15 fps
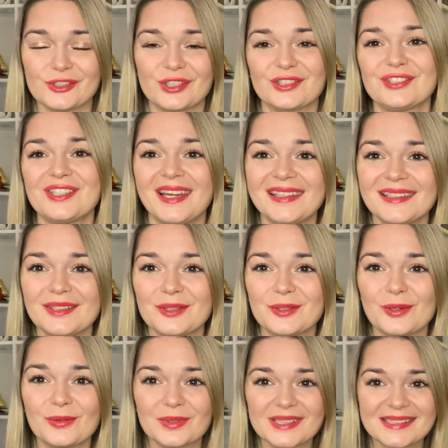Giargiana, you
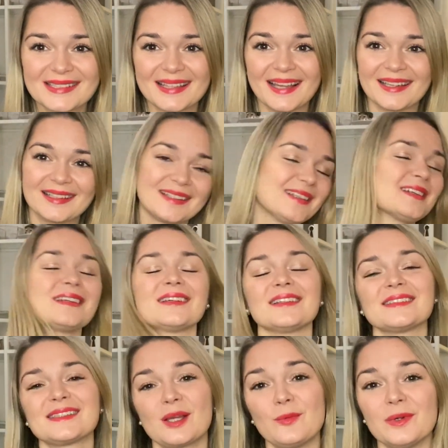know, it's like
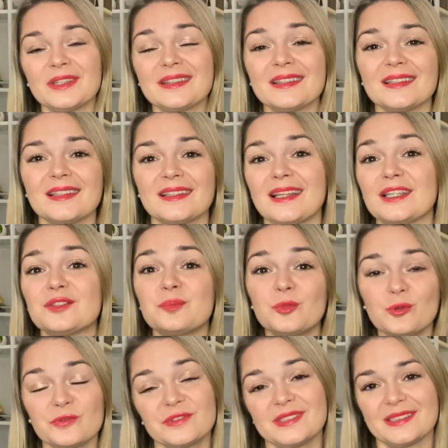someone that
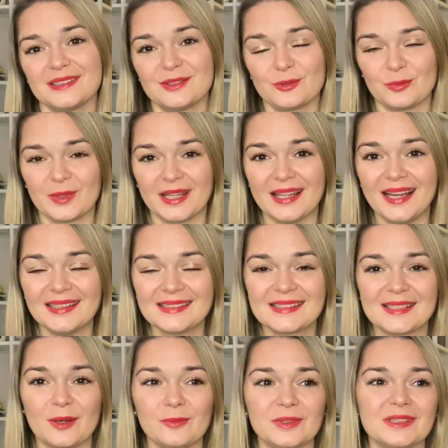moved to Milan,
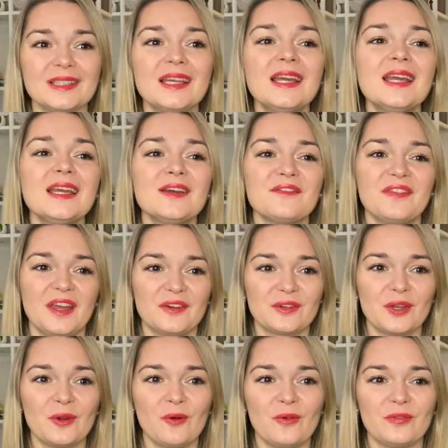someone
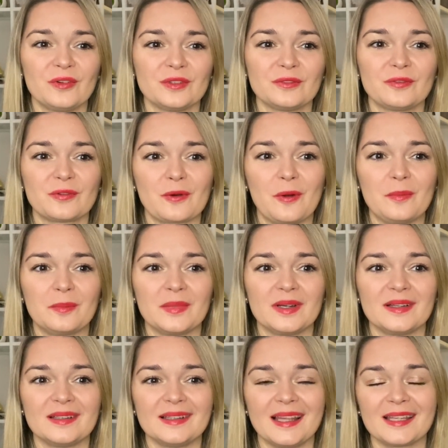very often from
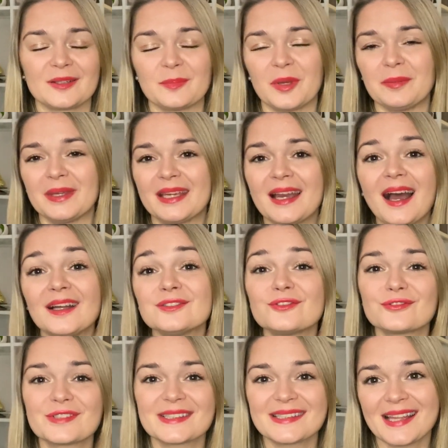like maybe
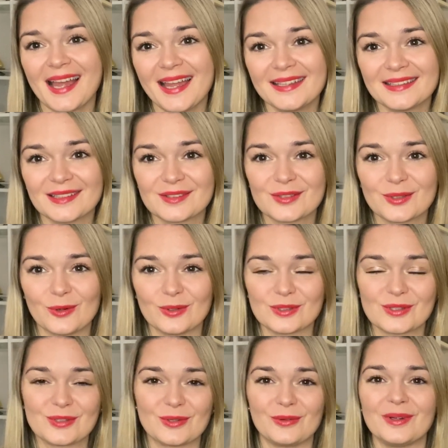countryside and so
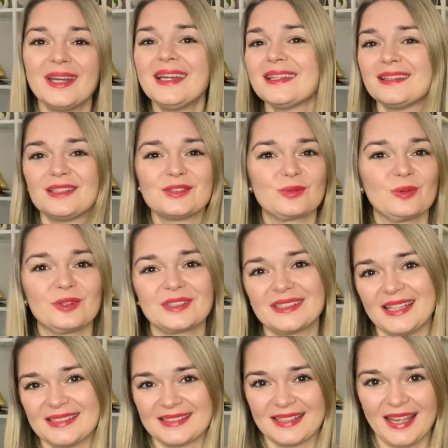on. So this word
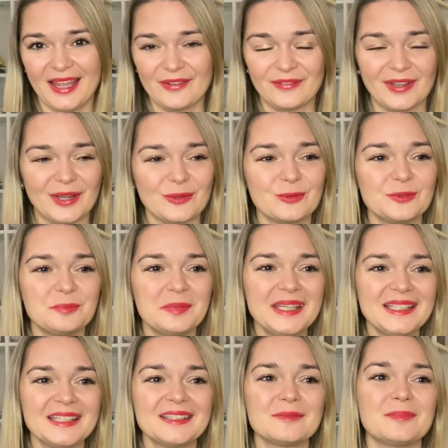doesn't have a good
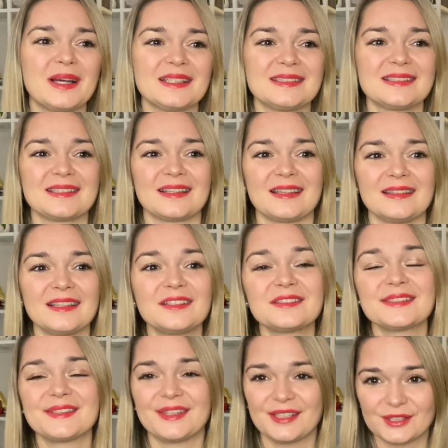meaning, but there
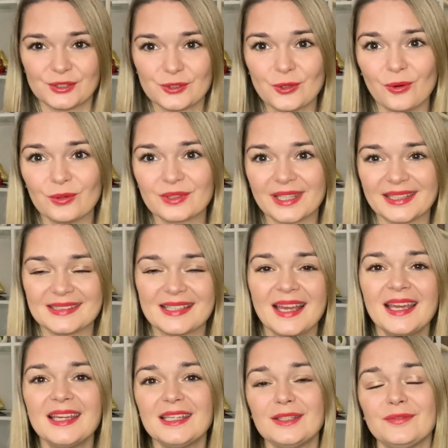is this joke that
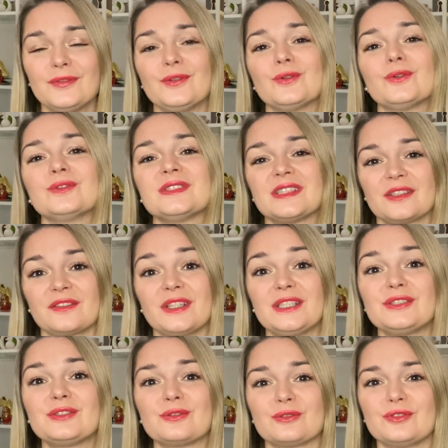if you
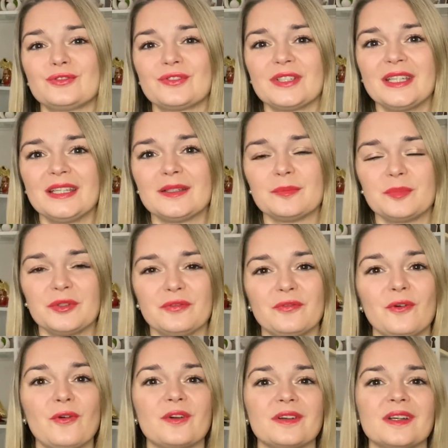decorate your tree
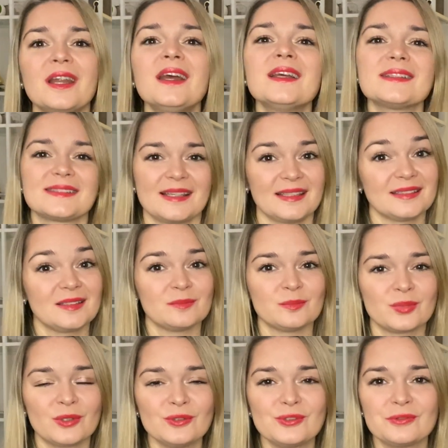before
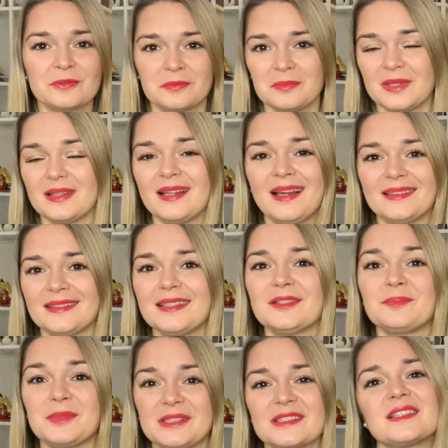Sant'Ambrogio in Milan,
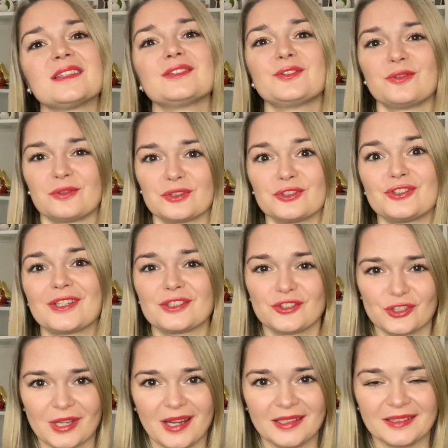it means that you're
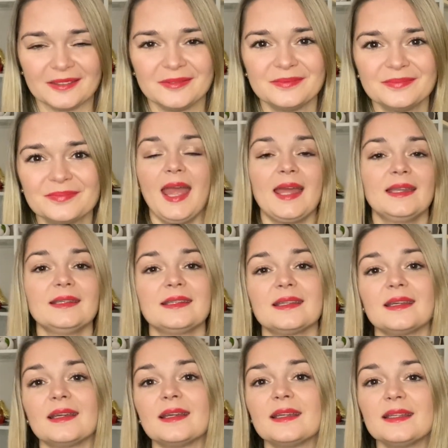Giargiana. And
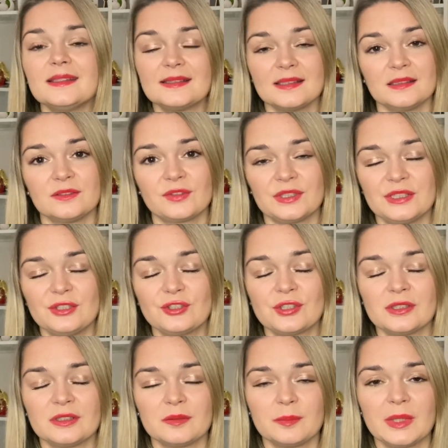it's a
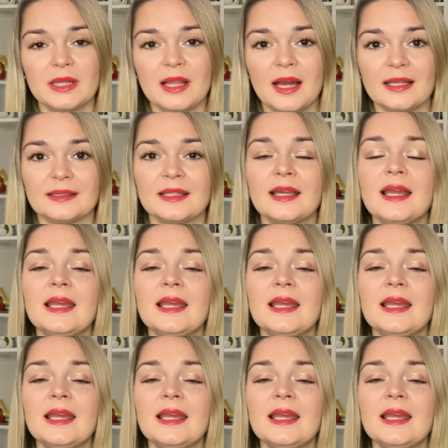tradition in Milan.